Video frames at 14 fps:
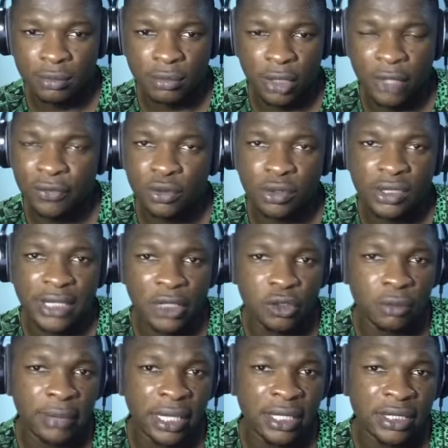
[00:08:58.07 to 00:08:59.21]
even though Sadio
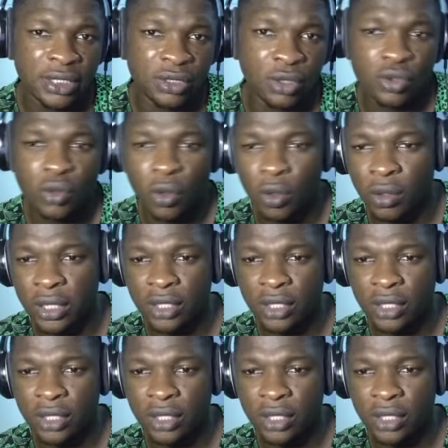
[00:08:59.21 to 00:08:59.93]
Mane did not score